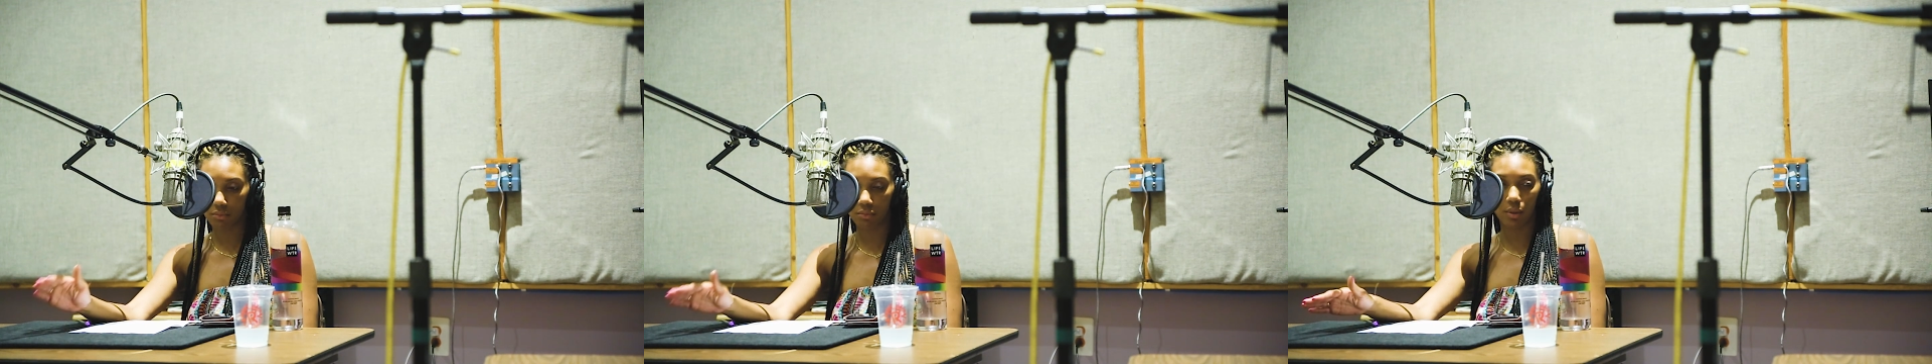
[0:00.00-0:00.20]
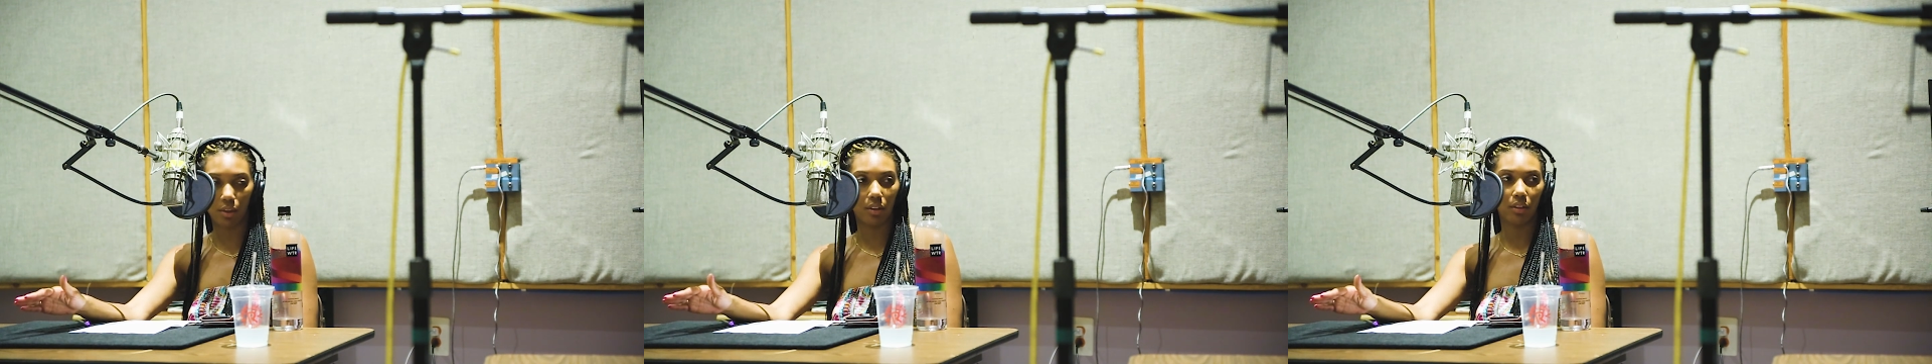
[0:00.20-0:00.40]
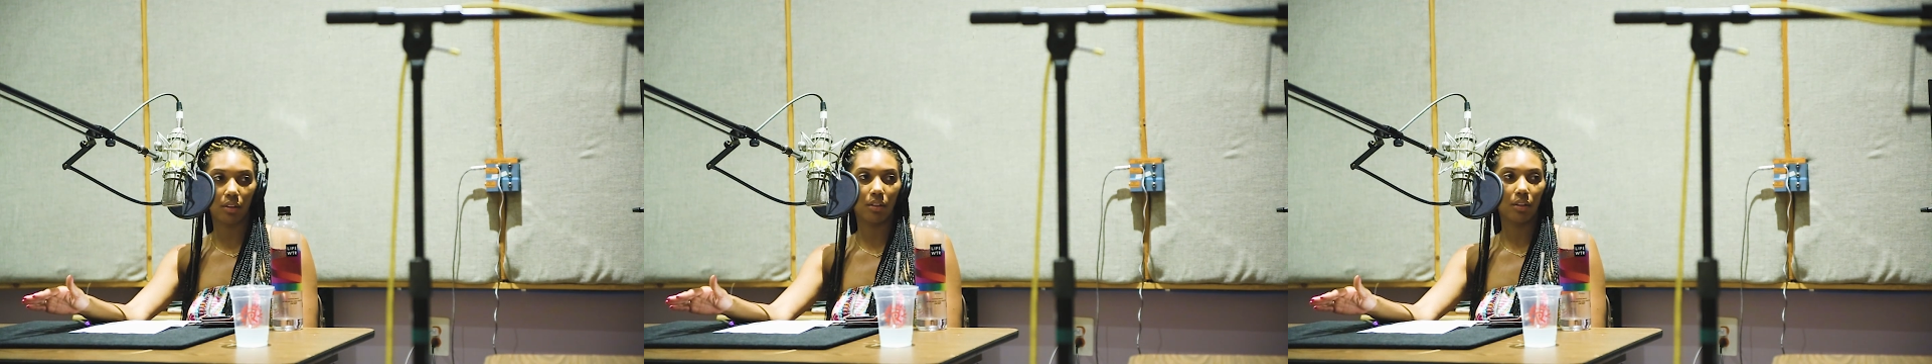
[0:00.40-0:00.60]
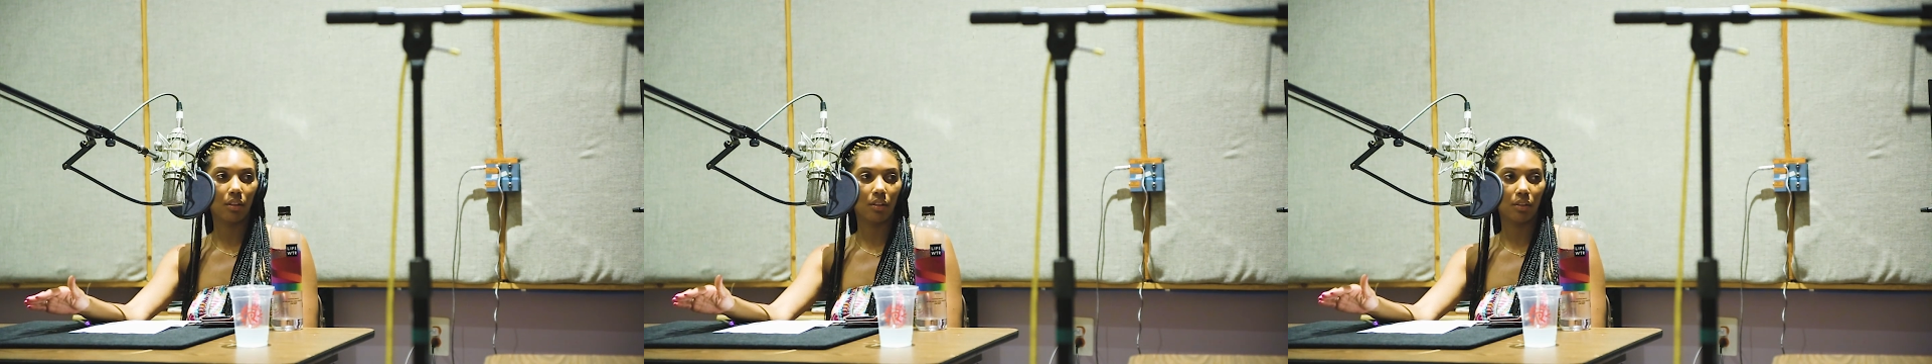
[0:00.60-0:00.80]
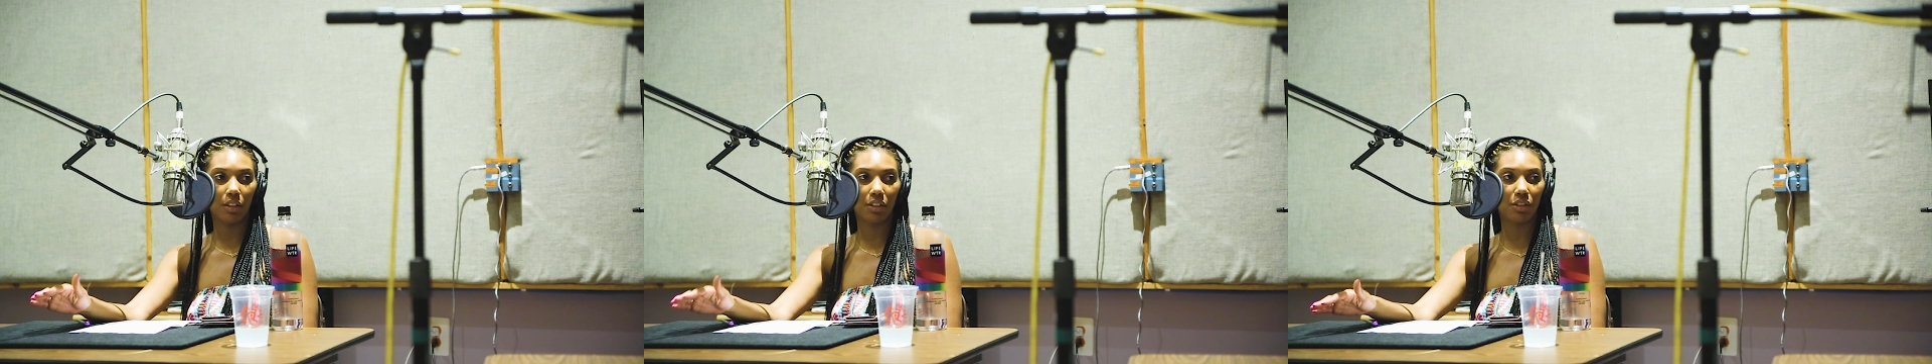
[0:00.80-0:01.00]
look,
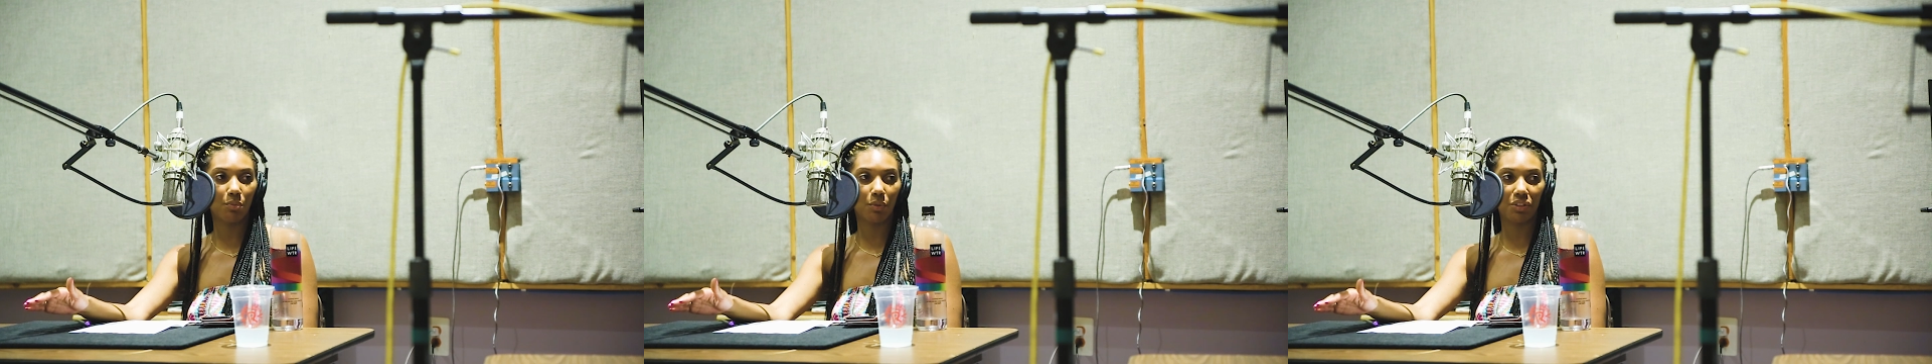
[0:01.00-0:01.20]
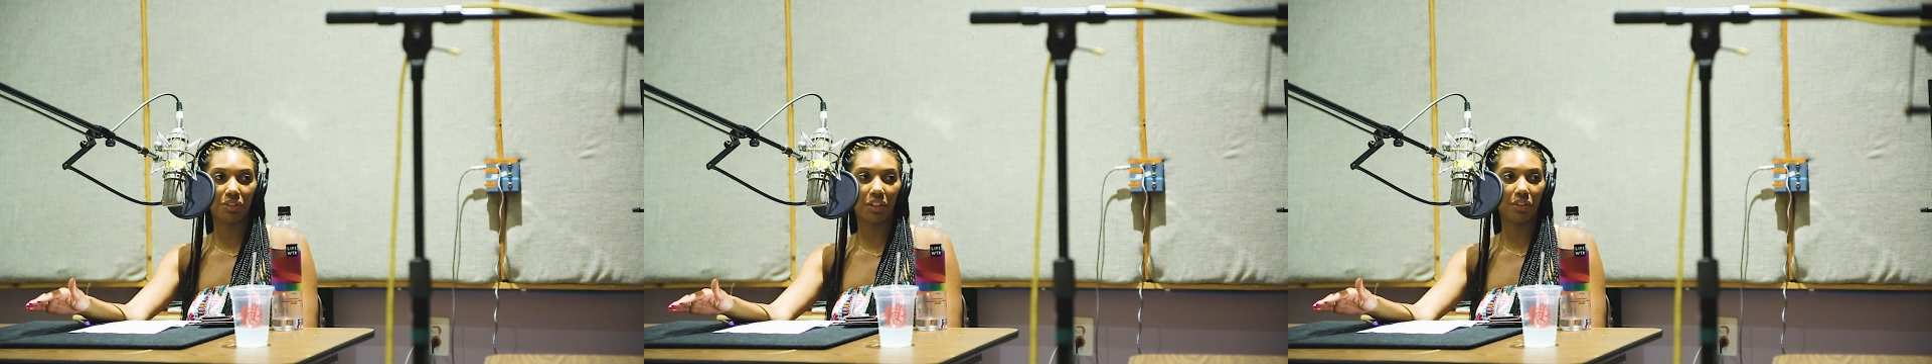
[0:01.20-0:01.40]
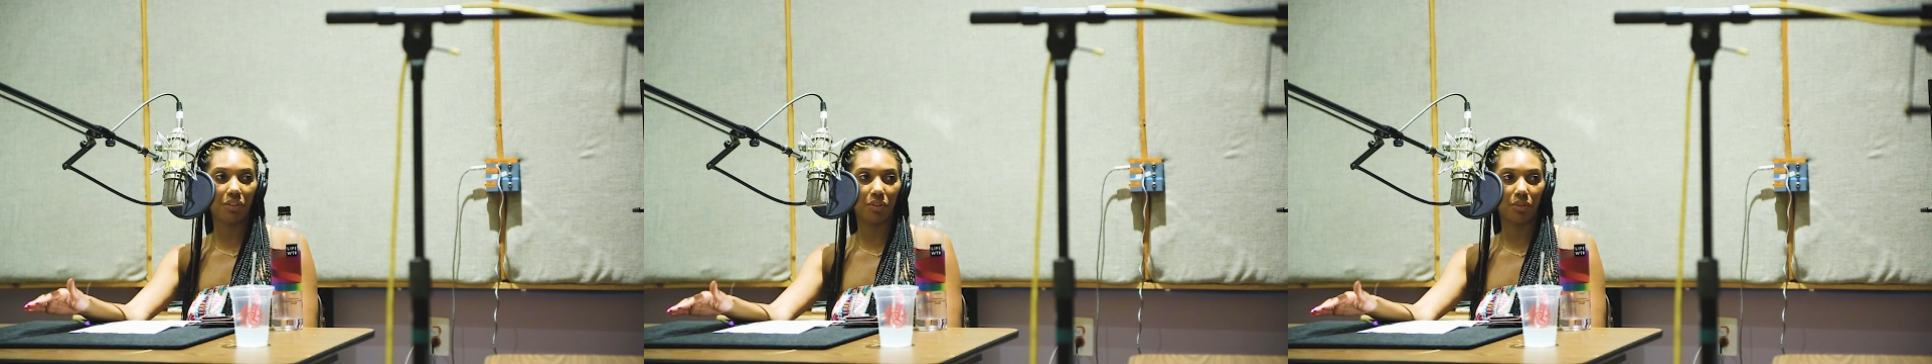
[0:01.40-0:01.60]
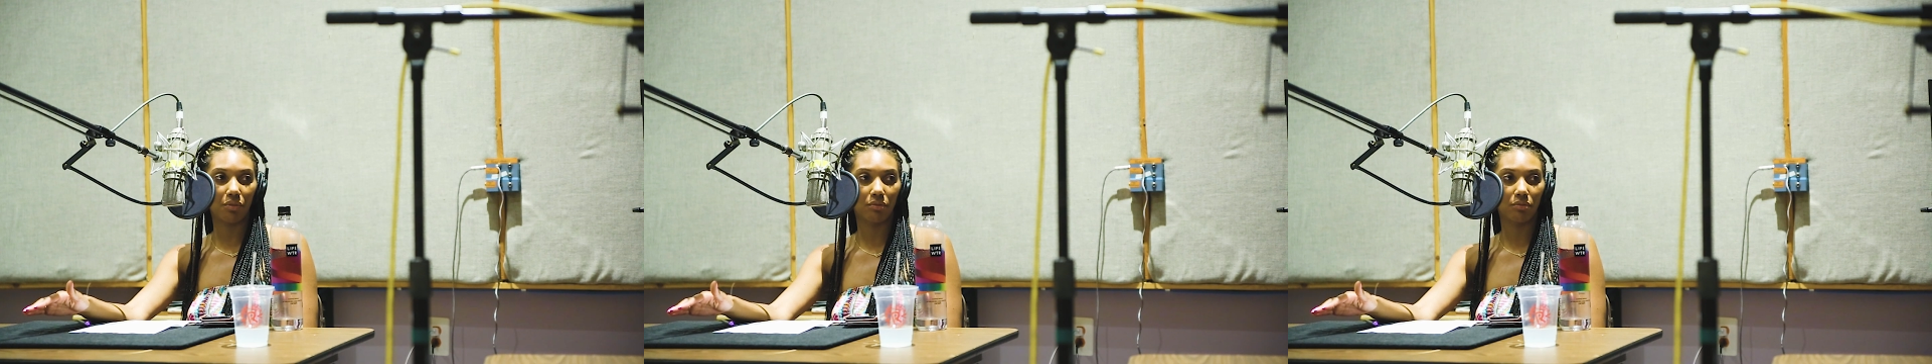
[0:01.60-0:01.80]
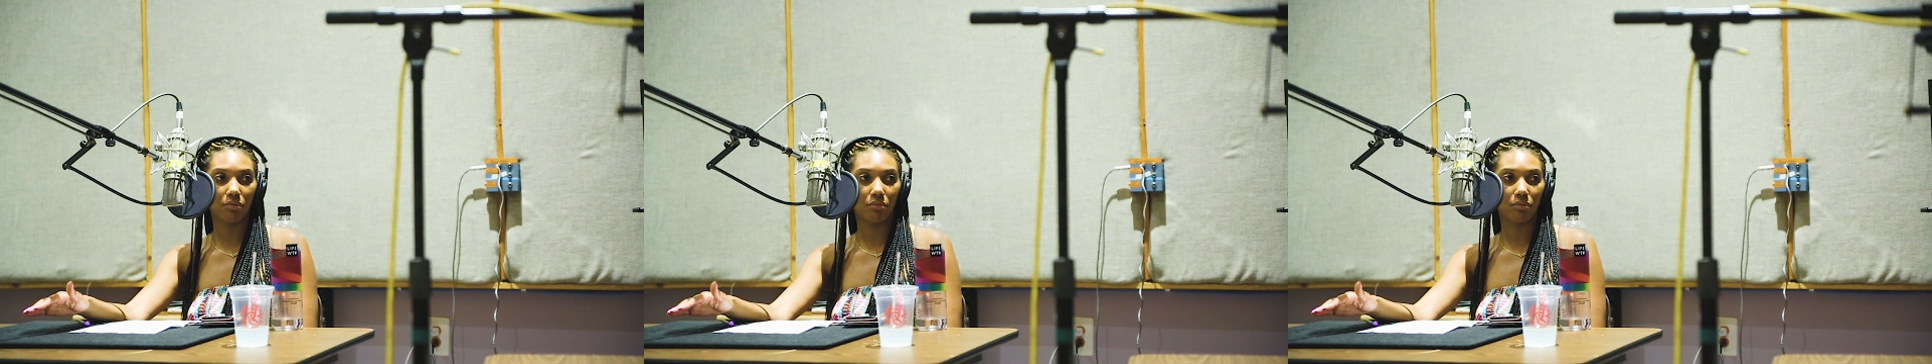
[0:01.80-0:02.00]
this is what you need to do.